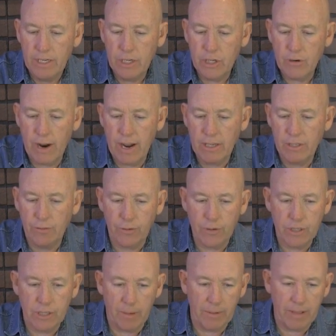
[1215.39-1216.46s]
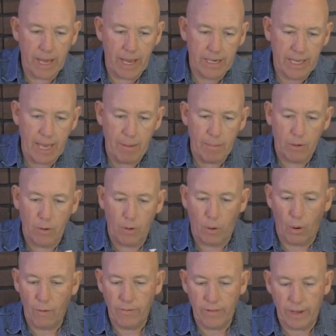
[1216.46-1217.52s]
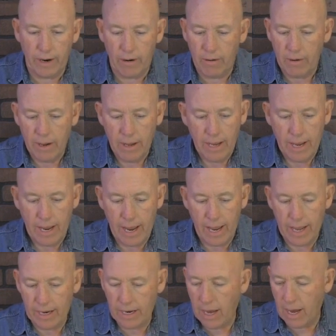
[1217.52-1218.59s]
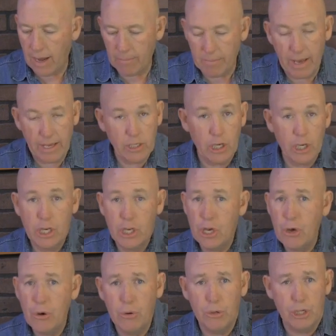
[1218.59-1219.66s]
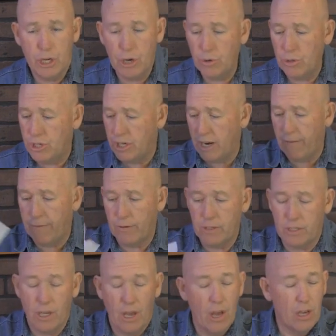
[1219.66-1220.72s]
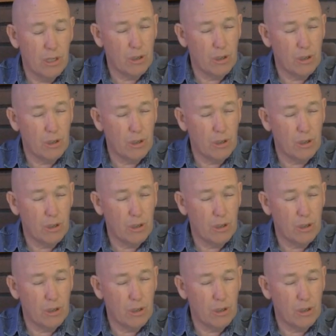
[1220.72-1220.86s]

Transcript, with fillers: to transfer some of that chemical over there and uh, it makes a huge, huge difference.